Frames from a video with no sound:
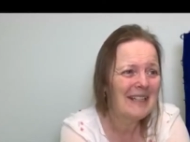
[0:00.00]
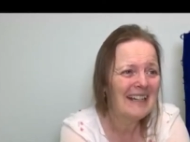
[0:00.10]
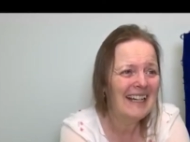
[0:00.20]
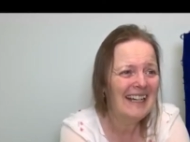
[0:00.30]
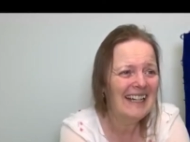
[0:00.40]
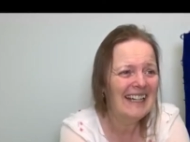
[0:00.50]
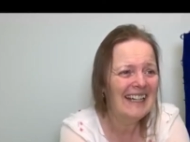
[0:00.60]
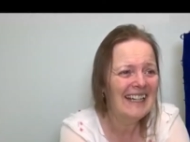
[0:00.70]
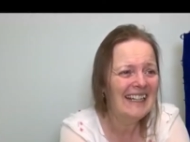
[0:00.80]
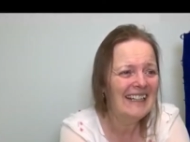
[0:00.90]

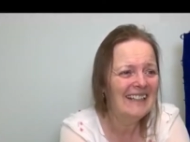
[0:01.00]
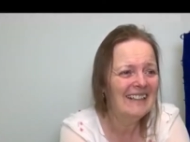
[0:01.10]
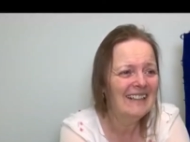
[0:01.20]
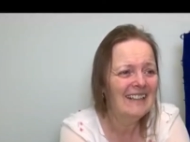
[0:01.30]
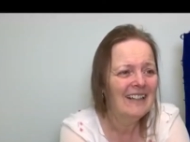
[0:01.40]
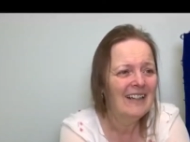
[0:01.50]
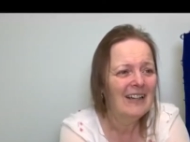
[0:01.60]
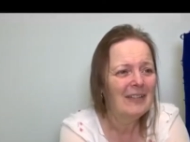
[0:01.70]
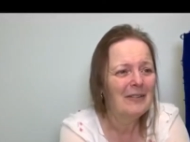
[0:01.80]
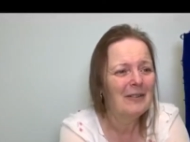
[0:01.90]
Hi.
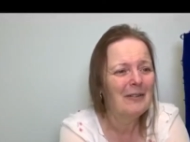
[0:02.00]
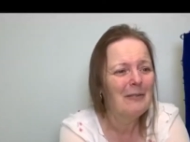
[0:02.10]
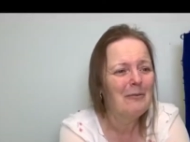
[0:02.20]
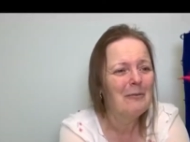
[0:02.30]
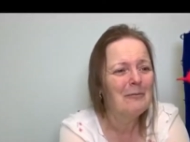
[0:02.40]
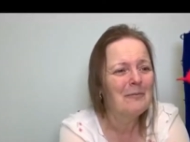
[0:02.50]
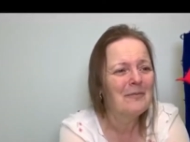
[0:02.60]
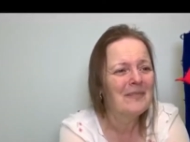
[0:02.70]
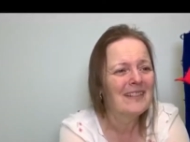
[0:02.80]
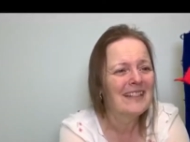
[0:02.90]
Oh,
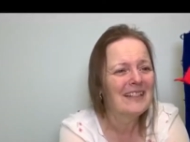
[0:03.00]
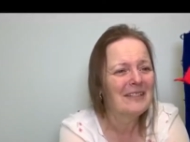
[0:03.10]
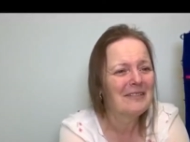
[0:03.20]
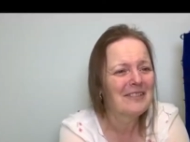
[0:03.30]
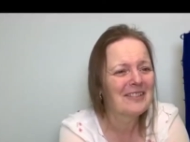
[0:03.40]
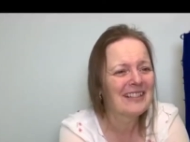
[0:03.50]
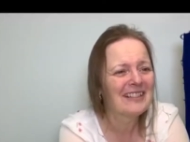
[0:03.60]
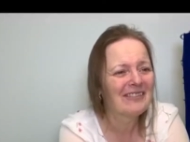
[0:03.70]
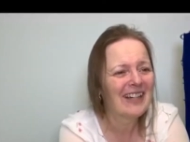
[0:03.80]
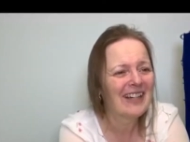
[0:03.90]
you're turning
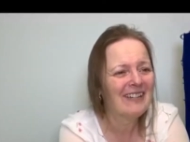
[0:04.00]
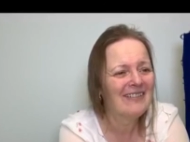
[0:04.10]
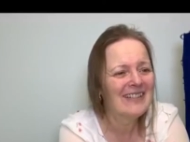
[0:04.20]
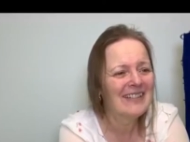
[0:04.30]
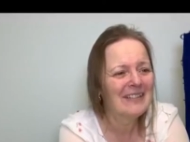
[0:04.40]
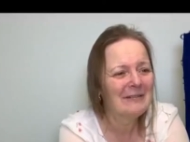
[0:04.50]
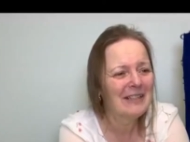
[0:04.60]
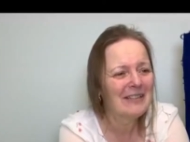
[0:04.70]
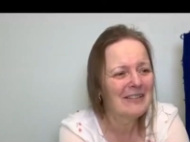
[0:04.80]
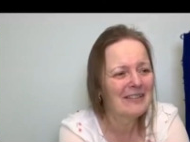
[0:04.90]
around. You want to
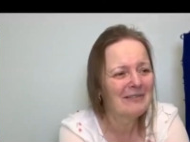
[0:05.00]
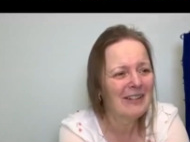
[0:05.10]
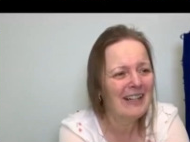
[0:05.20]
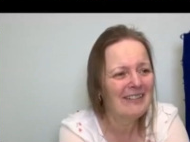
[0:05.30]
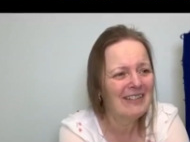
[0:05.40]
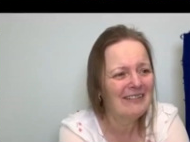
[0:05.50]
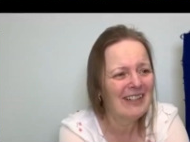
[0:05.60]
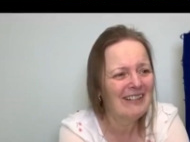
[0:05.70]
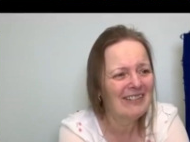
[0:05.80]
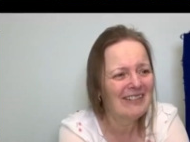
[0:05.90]
turn around and
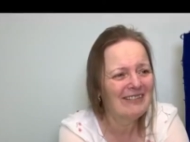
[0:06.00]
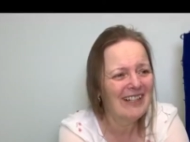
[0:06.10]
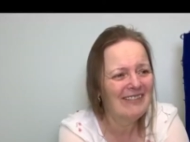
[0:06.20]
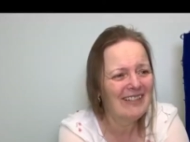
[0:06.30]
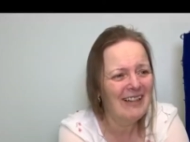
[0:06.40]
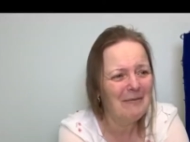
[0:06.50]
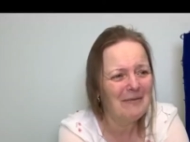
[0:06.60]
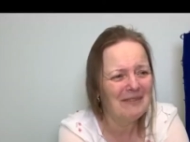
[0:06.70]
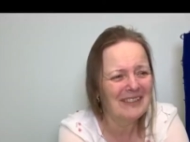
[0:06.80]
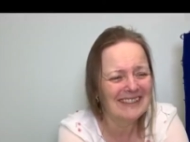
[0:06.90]
around and around?
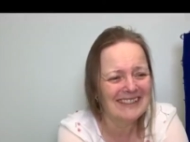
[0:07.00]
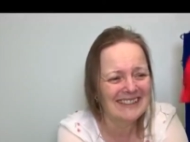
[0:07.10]
Up!